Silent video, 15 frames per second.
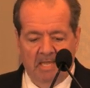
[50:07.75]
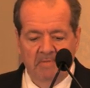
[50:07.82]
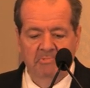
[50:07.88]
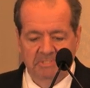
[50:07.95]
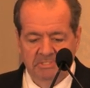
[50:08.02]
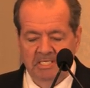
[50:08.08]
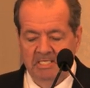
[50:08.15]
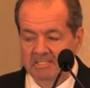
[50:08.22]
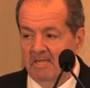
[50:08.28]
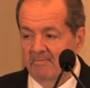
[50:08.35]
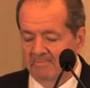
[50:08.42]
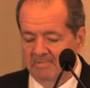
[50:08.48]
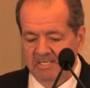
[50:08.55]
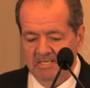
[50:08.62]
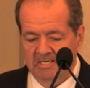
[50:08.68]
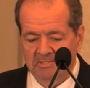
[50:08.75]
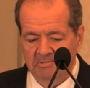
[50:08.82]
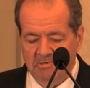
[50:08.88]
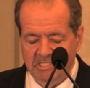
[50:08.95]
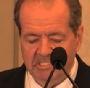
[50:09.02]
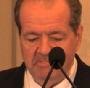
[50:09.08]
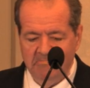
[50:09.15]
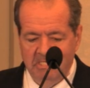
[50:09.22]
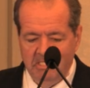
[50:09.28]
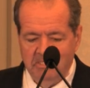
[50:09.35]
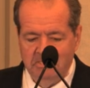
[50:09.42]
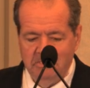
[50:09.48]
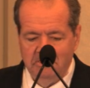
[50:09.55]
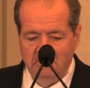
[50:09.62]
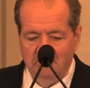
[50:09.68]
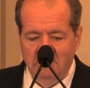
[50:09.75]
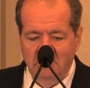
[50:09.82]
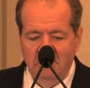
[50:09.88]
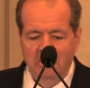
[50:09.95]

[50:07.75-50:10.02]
I would say, definitely an underestimation. So